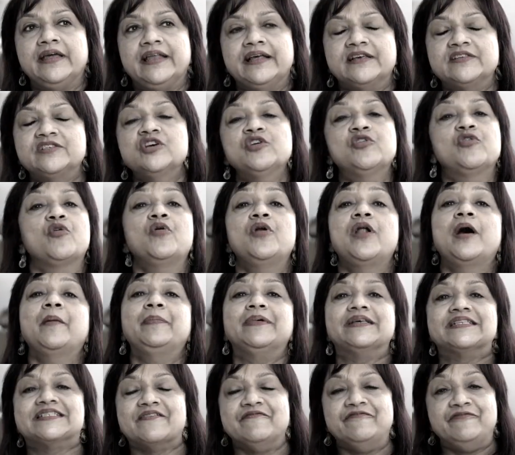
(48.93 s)
it hasn't grown
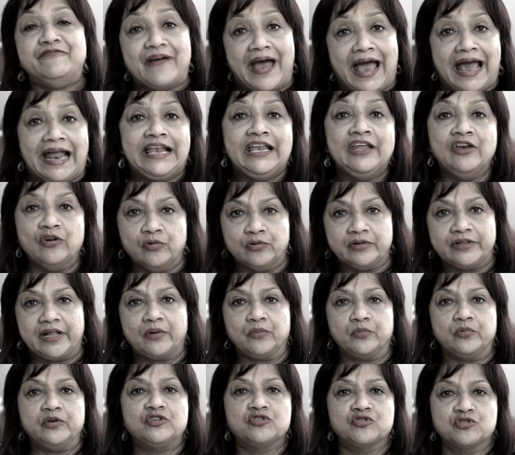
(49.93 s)
up as a value
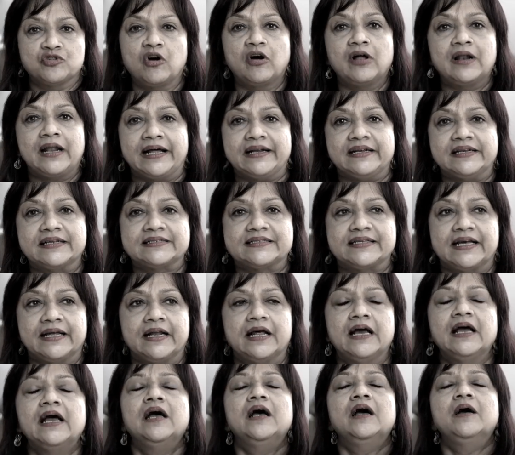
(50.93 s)
that we should all understand.